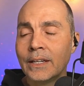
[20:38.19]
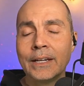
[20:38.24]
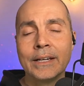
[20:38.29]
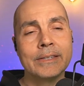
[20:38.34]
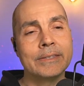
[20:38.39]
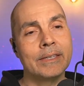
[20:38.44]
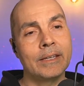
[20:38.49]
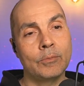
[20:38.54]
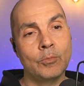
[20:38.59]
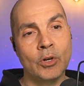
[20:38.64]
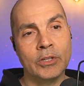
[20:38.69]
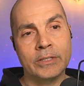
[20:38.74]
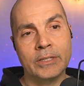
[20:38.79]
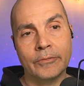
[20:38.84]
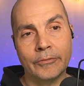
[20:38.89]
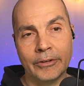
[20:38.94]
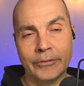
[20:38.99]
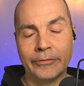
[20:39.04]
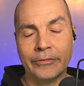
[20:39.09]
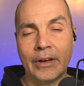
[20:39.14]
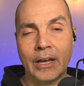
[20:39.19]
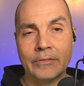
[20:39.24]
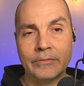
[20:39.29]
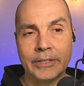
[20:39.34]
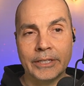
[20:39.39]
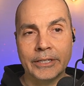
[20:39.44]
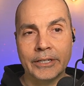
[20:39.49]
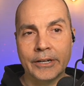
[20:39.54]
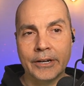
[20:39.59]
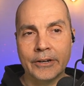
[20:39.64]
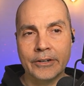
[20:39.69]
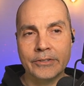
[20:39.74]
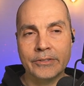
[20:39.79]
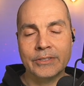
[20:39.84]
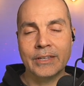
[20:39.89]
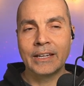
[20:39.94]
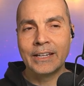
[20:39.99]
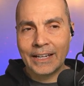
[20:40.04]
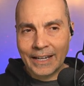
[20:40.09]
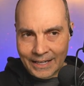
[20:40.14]
Is that once every 5 years?
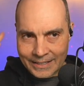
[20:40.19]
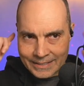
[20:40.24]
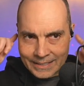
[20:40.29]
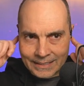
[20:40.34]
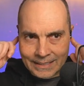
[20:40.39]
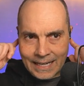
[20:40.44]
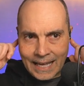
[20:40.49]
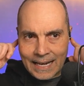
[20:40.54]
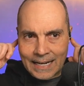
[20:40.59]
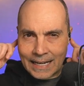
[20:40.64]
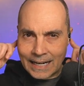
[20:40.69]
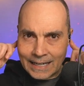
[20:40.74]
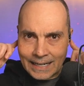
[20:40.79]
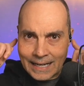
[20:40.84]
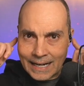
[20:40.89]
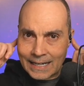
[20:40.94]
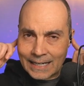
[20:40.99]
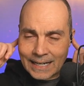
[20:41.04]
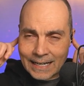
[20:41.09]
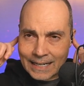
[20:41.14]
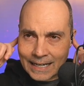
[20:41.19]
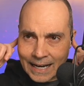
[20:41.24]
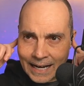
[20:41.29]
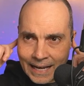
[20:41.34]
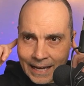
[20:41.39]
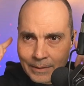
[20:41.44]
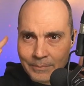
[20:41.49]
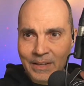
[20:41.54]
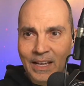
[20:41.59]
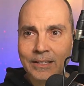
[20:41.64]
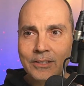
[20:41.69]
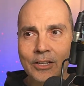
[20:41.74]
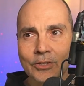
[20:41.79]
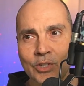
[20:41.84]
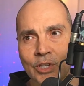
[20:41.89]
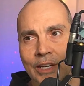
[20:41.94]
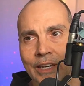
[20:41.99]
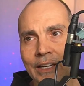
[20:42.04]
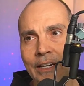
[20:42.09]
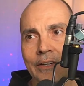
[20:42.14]
Is it I'm not
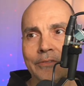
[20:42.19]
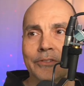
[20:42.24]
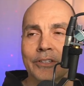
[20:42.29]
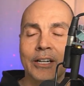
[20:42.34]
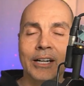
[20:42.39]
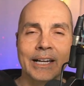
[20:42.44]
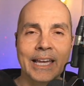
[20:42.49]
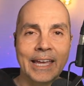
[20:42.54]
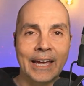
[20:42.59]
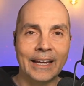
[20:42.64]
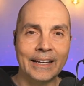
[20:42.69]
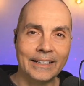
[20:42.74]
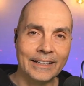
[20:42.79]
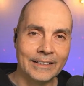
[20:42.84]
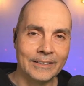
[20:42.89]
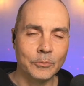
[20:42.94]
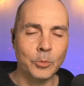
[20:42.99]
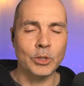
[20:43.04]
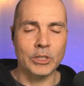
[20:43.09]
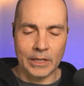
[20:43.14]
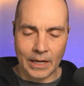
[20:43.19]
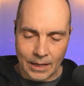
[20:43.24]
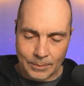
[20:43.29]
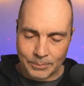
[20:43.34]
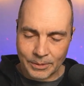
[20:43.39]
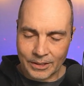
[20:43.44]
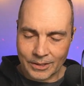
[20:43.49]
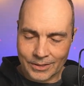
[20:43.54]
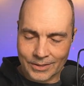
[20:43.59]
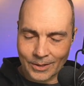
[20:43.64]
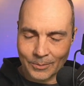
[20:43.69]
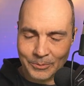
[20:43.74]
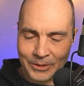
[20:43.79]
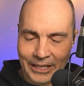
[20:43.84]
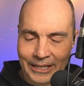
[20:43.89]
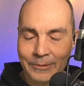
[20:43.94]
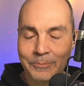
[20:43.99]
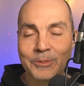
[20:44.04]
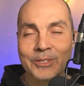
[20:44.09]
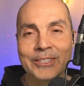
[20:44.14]
touching it ever again, which happens
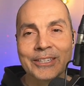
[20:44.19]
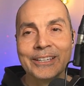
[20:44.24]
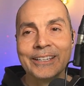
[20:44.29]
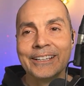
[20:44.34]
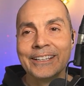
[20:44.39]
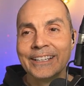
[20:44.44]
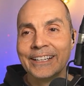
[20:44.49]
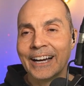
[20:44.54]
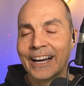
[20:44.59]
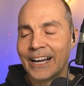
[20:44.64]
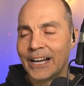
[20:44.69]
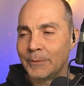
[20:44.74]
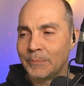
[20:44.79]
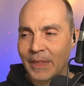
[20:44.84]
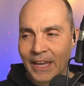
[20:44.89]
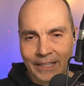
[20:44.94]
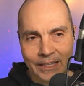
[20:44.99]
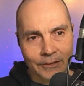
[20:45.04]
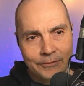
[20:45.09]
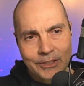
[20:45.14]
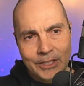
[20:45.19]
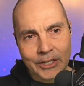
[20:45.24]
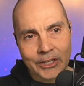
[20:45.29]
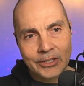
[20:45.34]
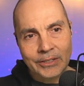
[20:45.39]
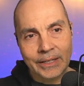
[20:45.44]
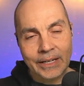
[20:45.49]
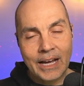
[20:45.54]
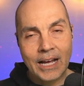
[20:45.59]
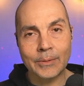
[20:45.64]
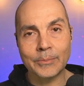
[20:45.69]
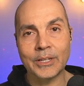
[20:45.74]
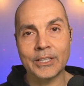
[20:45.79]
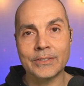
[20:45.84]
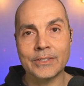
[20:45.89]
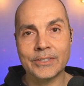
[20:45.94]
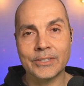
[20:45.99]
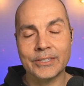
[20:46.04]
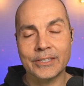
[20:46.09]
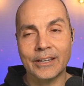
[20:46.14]
sometimes. I'd love to hear in the
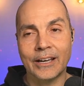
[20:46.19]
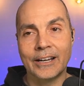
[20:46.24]
comments.